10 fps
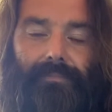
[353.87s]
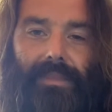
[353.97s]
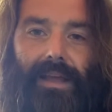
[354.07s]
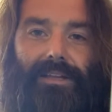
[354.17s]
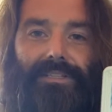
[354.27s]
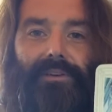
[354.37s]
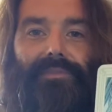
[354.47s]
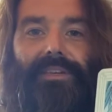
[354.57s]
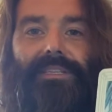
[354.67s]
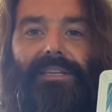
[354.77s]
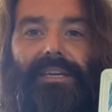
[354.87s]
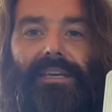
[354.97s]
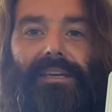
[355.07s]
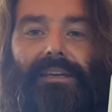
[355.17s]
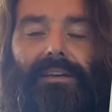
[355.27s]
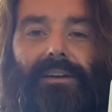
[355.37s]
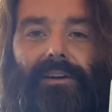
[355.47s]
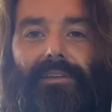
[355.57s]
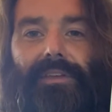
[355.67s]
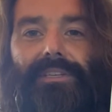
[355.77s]
And so this key,
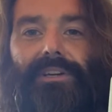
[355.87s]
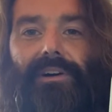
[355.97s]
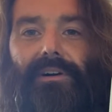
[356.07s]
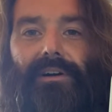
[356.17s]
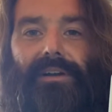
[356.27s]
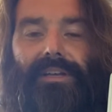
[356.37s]
or this card,